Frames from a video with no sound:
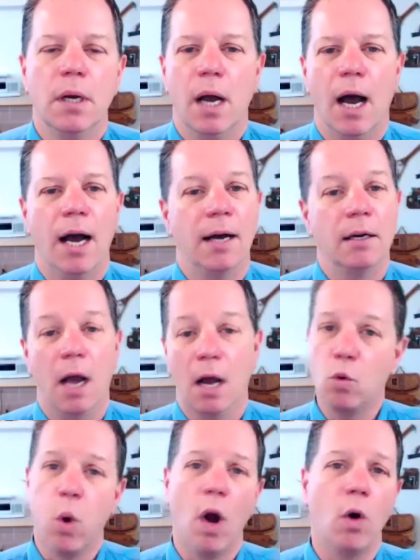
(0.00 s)
right. A
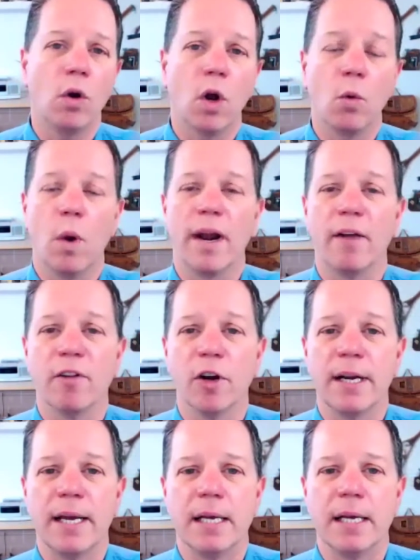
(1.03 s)
quote or whatever it
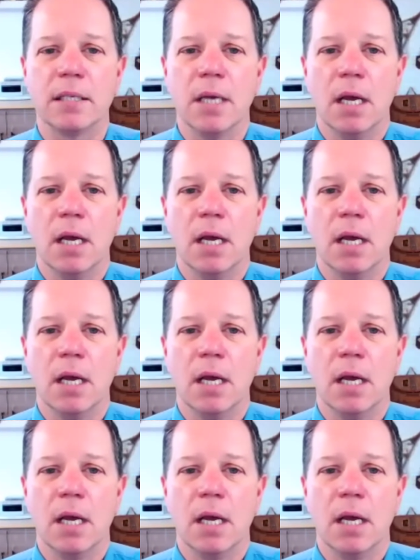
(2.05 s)
is,